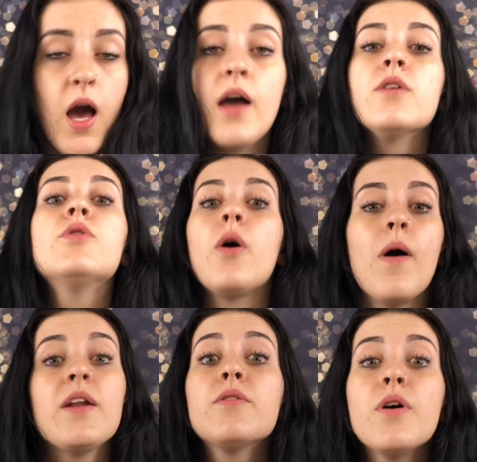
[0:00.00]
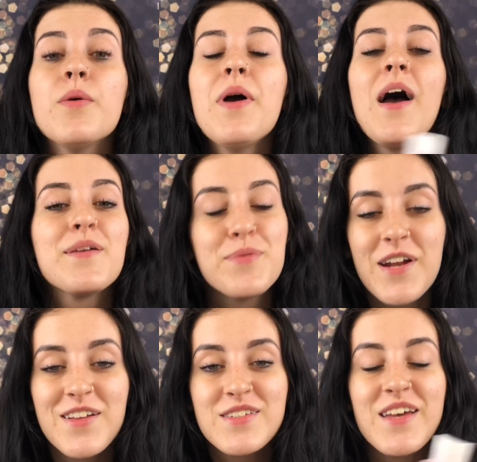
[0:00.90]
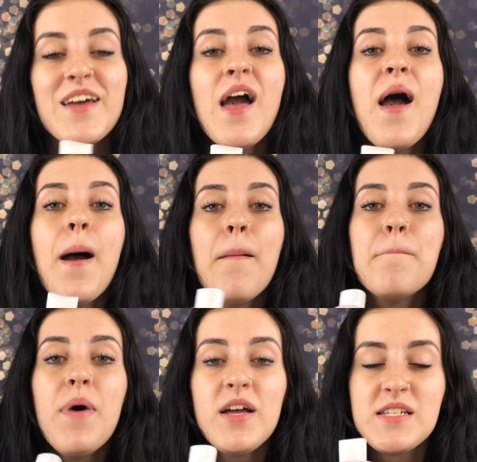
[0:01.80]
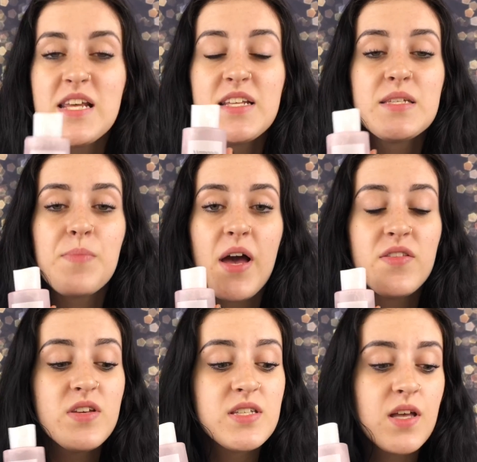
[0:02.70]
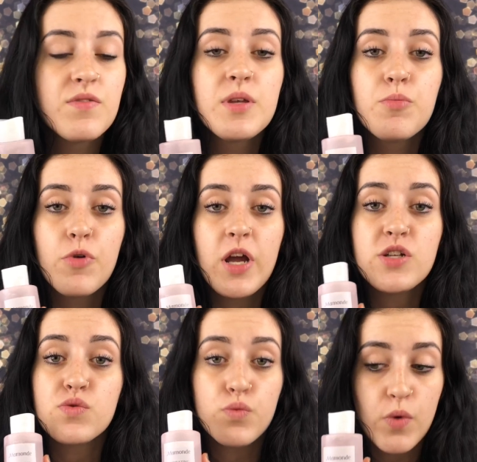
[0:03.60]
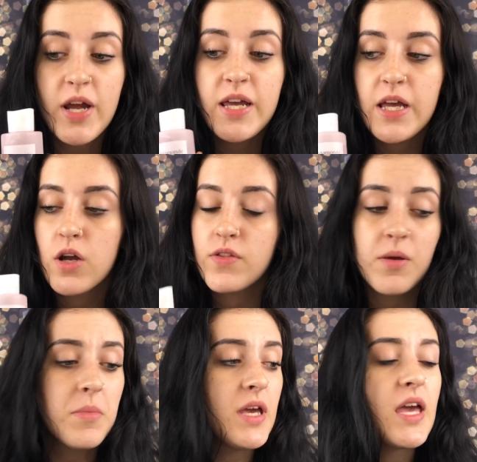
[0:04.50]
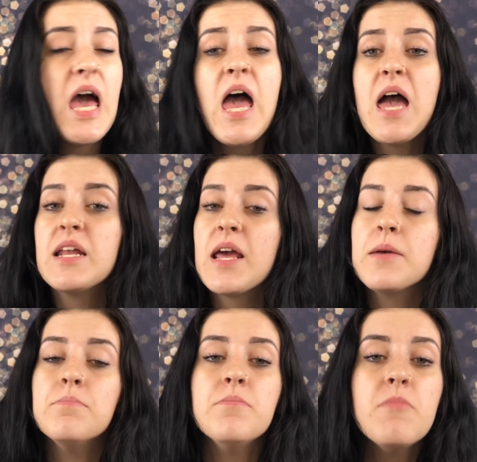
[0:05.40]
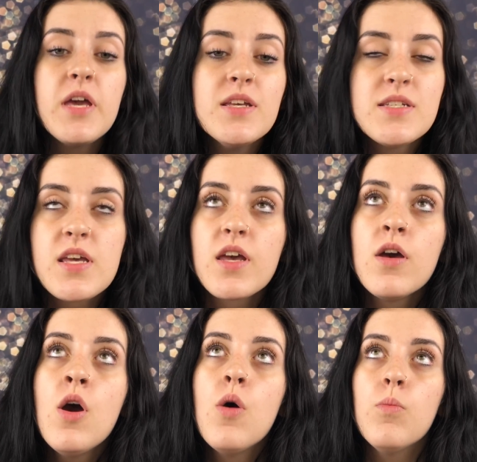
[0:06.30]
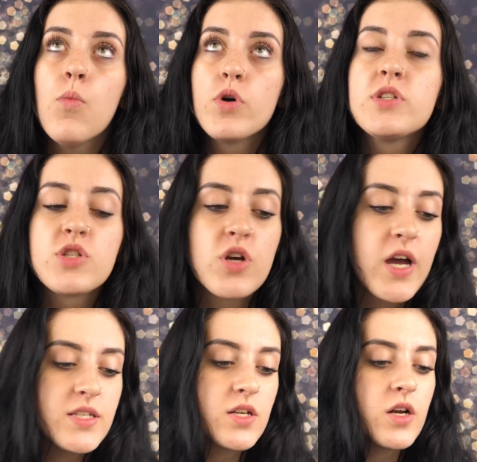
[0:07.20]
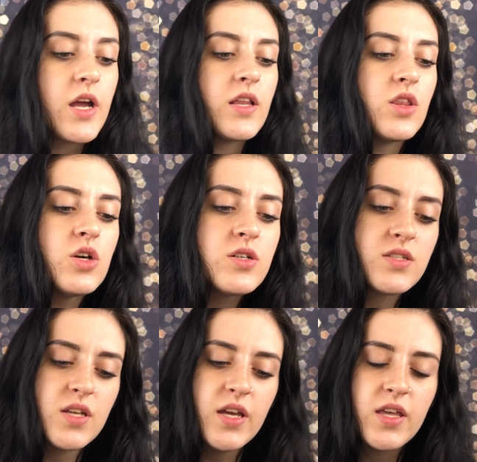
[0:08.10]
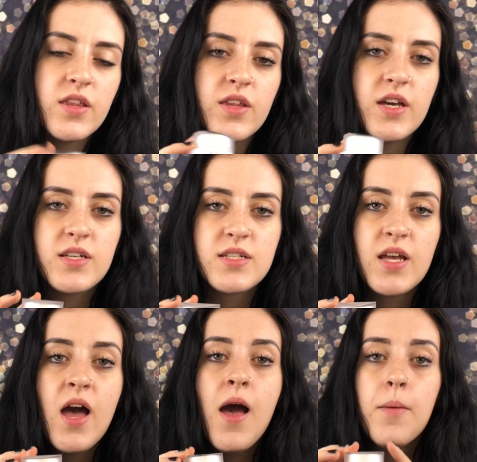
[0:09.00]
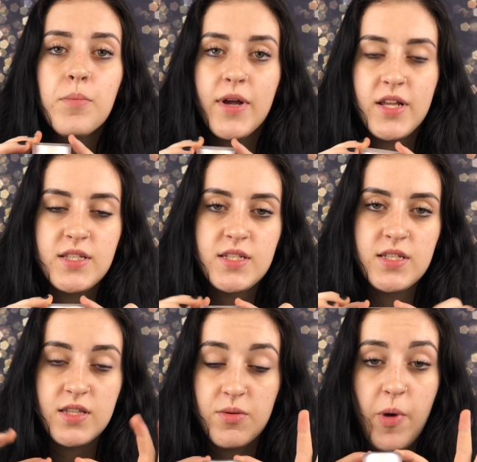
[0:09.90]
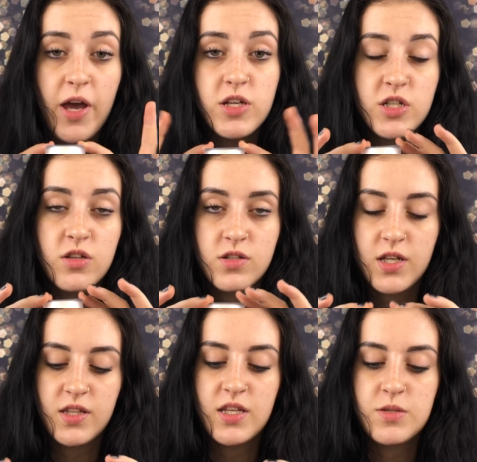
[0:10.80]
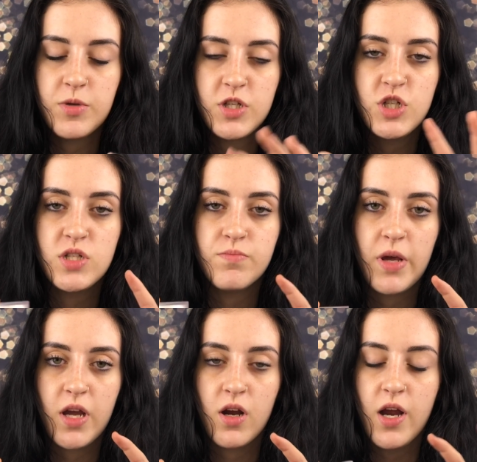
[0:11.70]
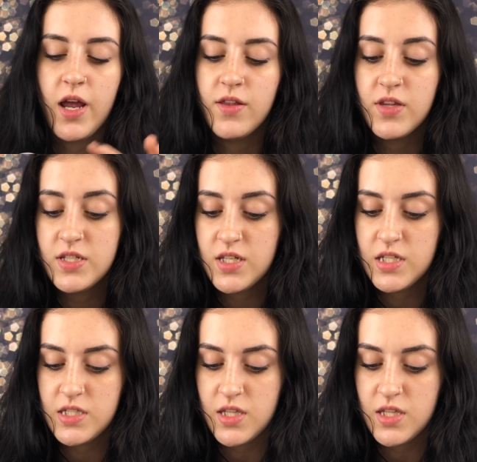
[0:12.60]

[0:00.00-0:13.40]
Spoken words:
I don't know how to pronounce it, but it is by this lovely brand right here. They make an amazing moisturizer. It looks like this, but the packaging looks like this, but it's just bigger. And this is